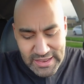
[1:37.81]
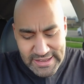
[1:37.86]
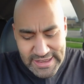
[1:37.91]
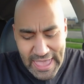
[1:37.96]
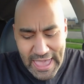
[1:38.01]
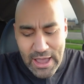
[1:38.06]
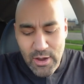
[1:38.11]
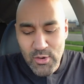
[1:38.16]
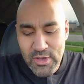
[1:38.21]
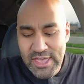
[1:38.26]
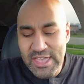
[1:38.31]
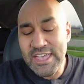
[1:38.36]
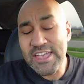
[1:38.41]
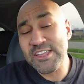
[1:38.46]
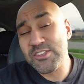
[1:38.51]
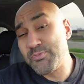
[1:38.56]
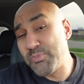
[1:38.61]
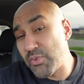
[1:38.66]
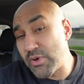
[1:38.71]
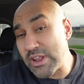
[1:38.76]
Now,
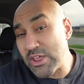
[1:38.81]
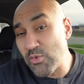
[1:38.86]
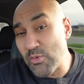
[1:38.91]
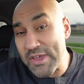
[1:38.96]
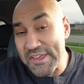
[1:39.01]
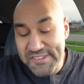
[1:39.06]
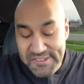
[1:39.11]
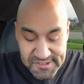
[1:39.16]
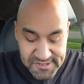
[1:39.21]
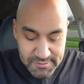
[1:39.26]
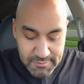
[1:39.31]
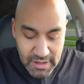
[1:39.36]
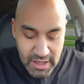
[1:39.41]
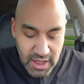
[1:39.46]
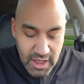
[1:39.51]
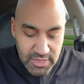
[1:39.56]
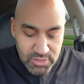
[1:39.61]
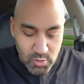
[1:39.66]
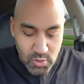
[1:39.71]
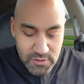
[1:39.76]
it's pretty recent to my
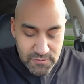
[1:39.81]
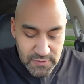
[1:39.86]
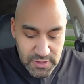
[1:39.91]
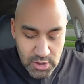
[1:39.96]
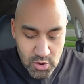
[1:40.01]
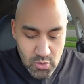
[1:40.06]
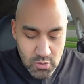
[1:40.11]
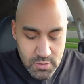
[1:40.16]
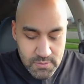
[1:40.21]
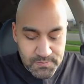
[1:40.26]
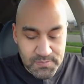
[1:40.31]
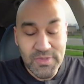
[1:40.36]
other review,